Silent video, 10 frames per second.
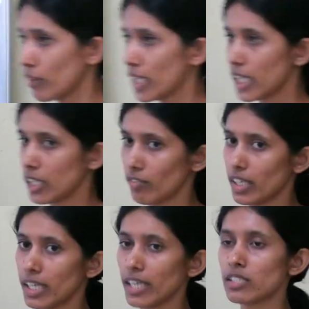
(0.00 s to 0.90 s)
week, it
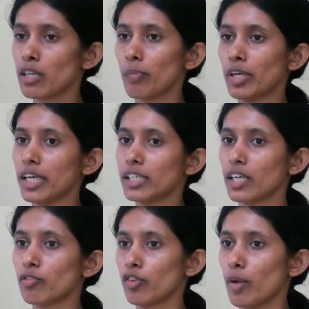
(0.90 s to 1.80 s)
will get
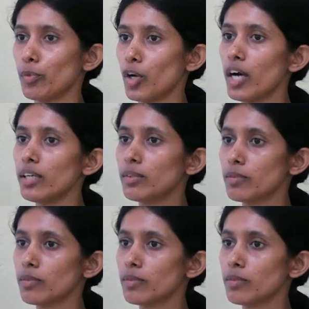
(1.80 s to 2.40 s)
separated from your